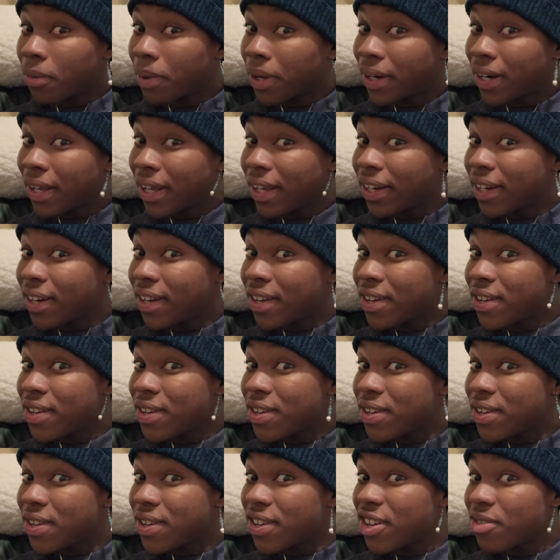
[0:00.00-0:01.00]
gonna end
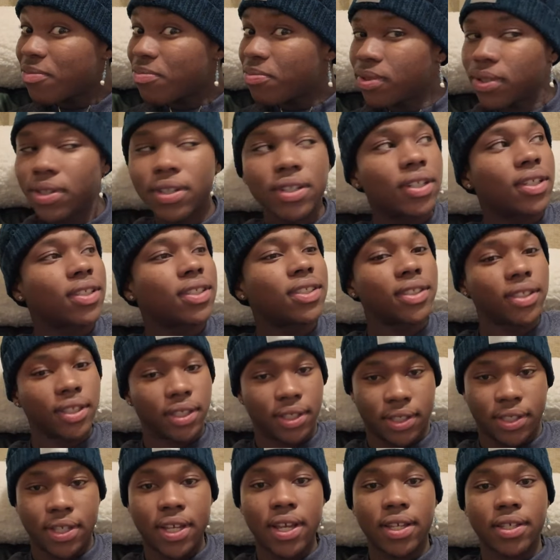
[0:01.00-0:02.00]
up?
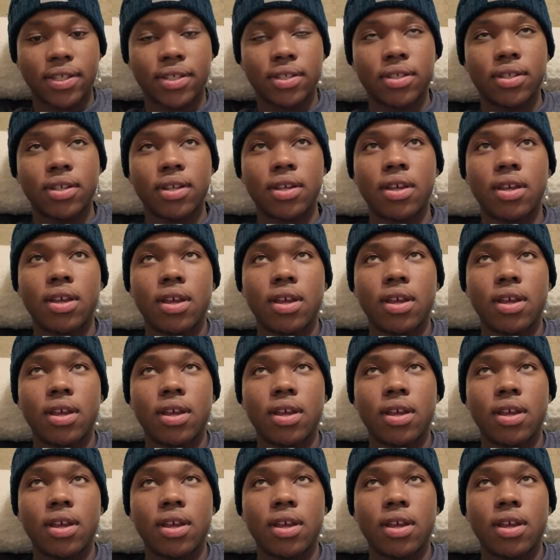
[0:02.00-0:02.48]
Success.